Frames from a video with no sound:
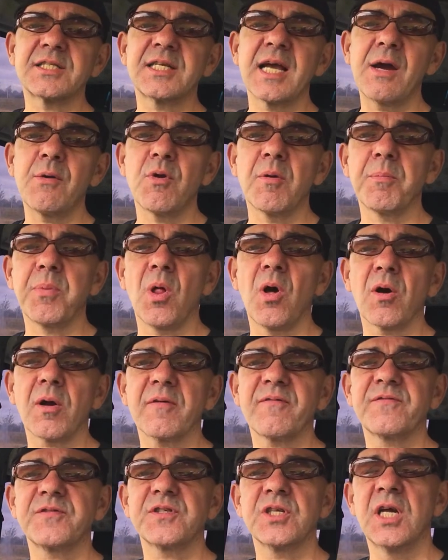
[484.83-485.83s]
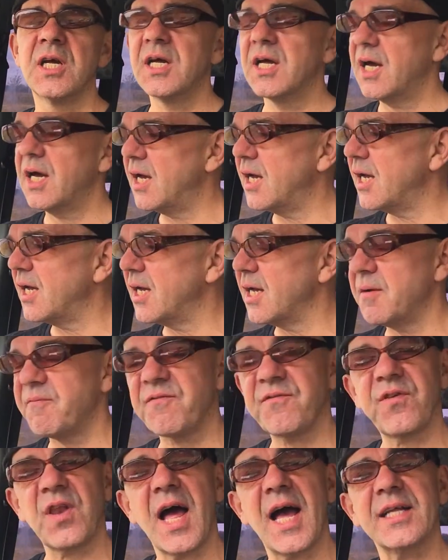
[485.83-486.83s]
tower block
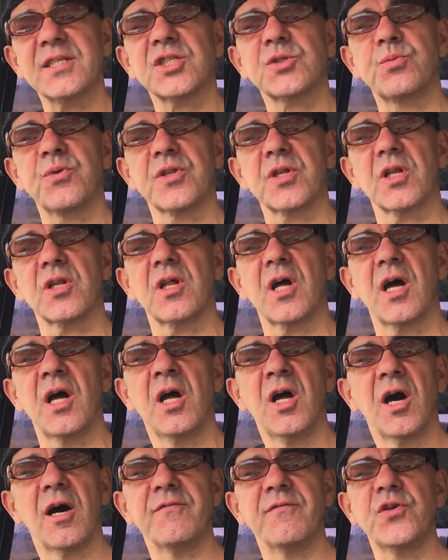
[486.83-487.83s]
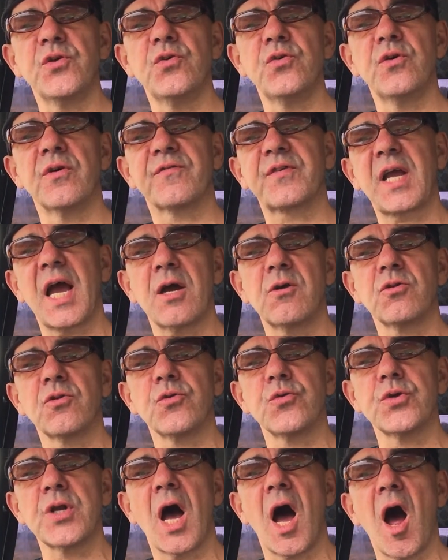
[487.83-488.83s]
flats with a view of
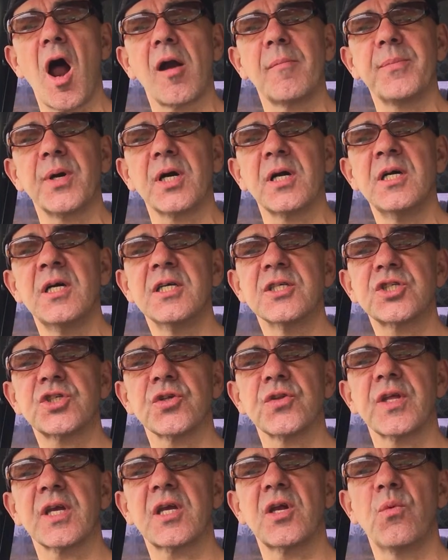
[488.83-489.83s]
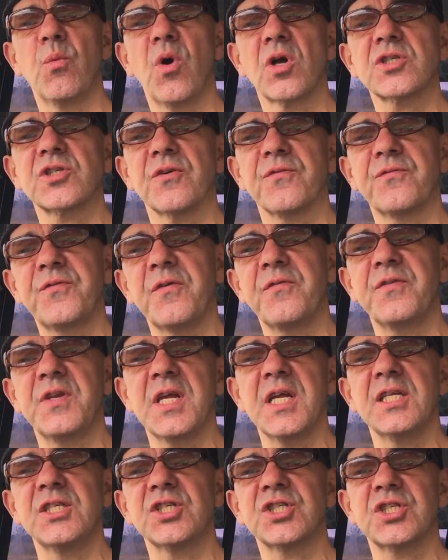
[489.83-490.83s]
Kowloon Harbour so they can watch a
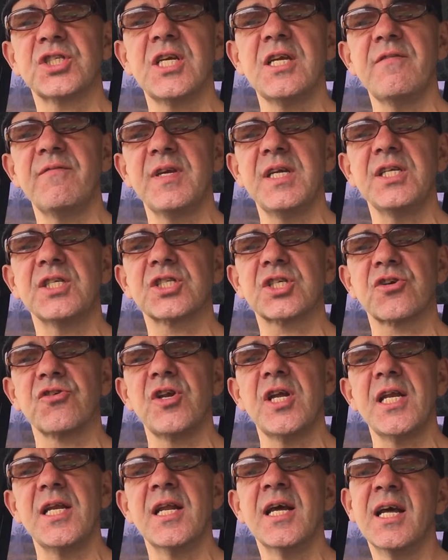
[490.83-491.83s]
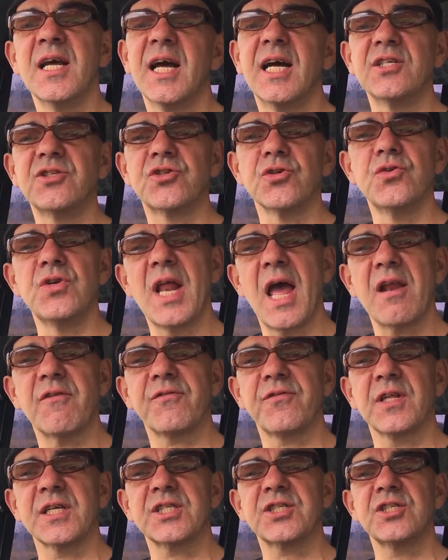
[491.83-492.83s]
50-inch TV screen and do
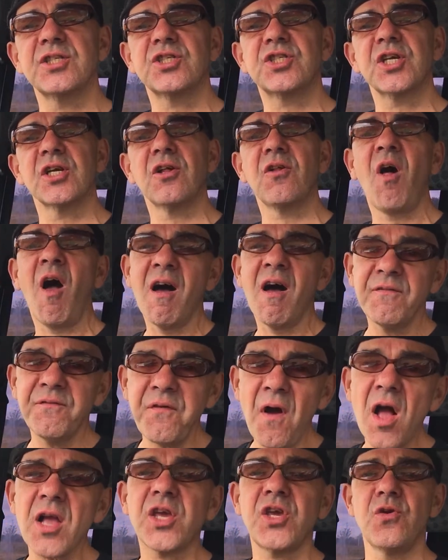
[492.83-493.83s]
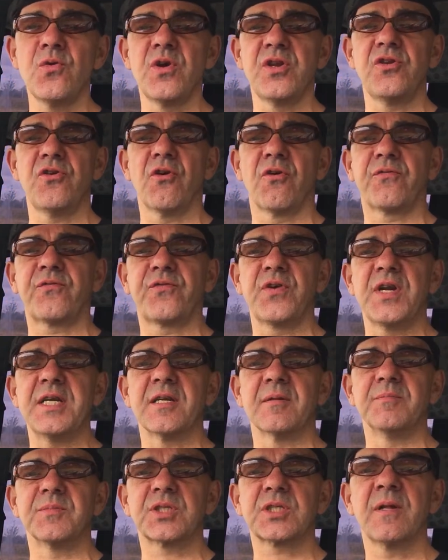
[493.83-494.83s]
Netflix and chill? Fuck you and your
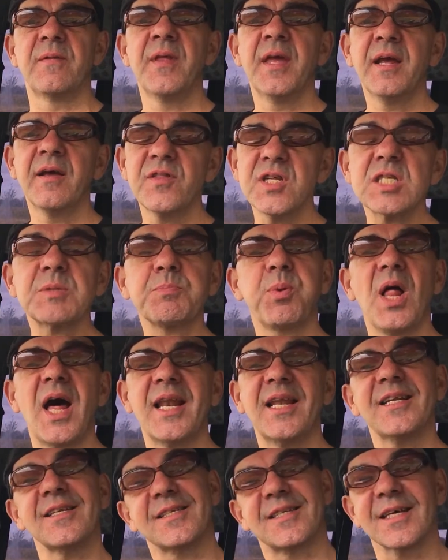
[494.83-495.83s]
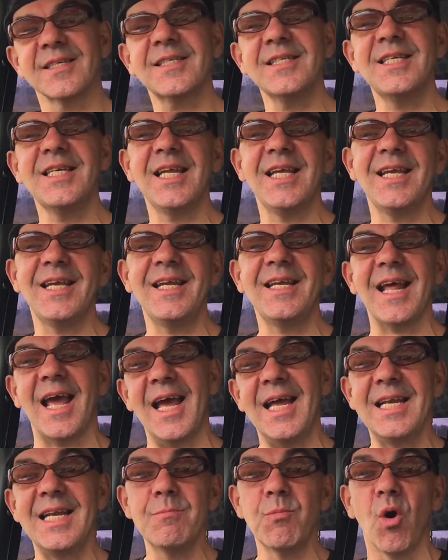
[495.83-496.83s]
freedoms. This planet doesn't need
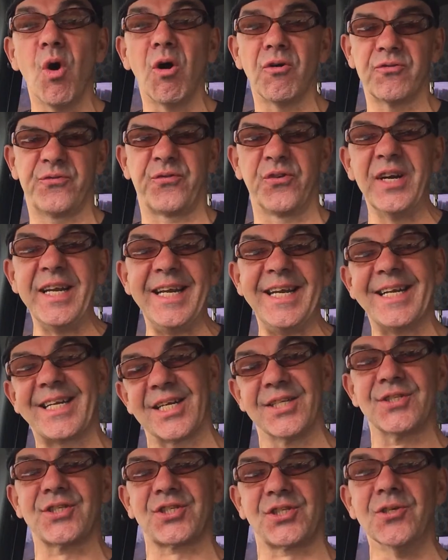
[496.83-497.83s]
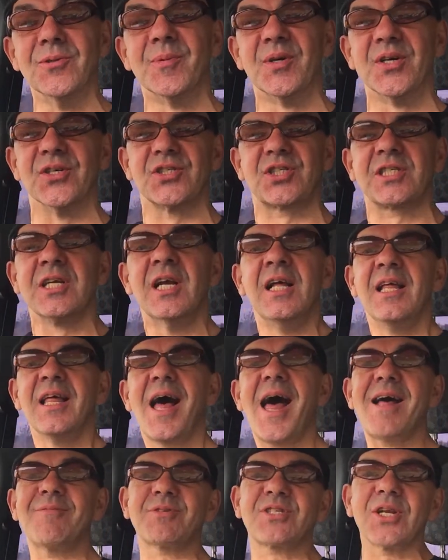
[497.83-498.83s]
any more free consumers.
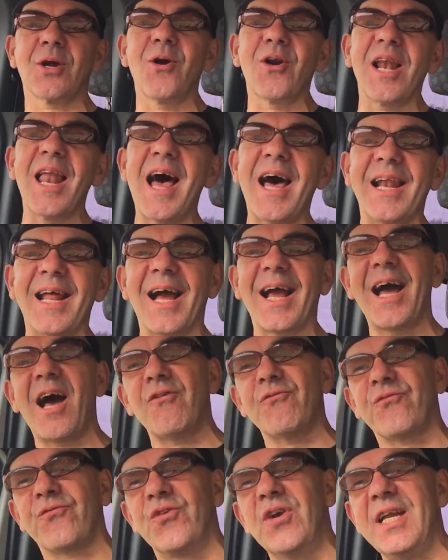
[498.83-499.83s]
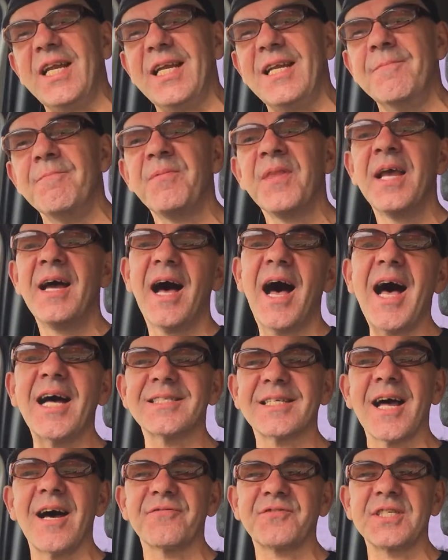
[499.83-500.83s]
I'm so glad I got free
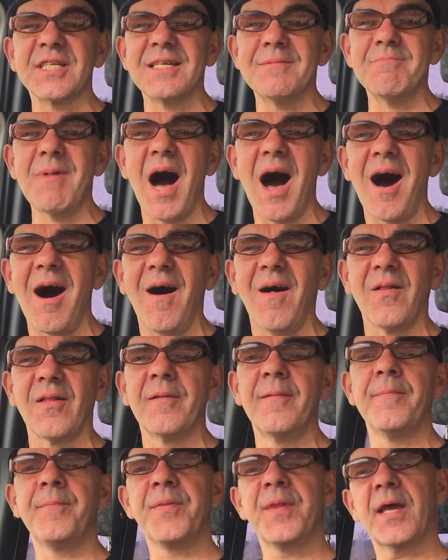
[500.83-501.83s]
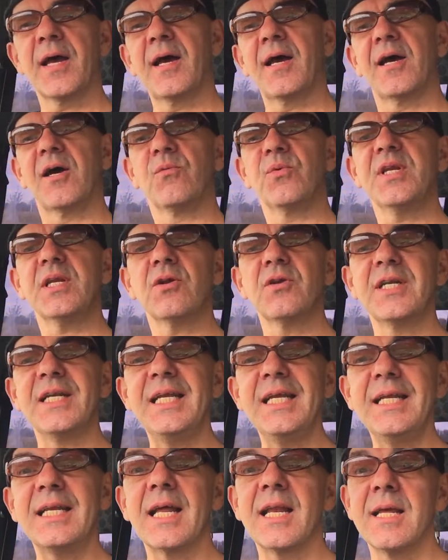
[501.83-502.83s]
as after the mall. We don't
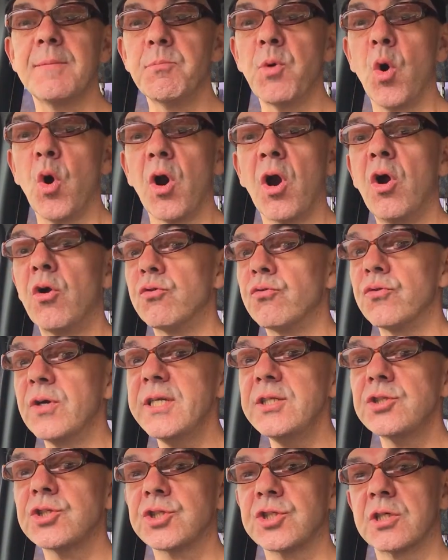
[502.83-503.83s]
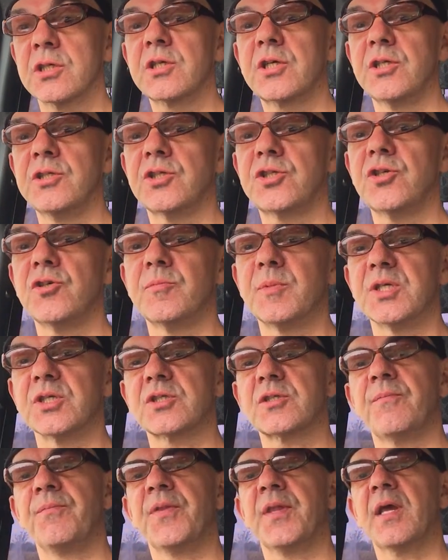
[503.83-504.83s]
need any more rich
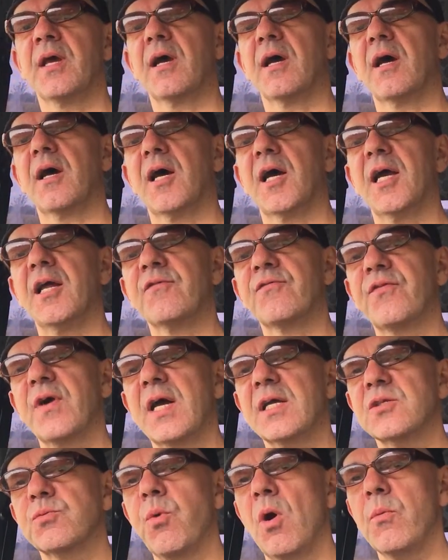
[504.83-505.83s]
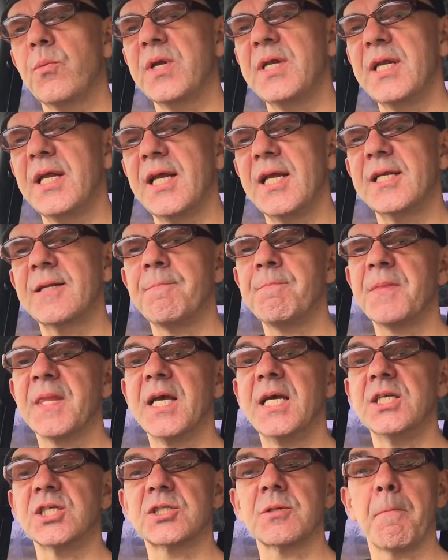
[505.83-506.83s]
consumers. In fact, what we need
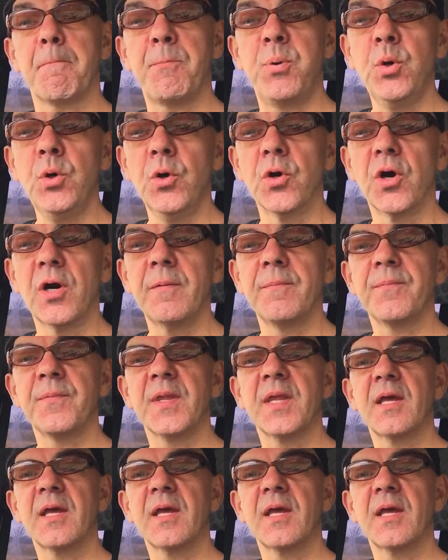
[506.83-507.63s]
is poor,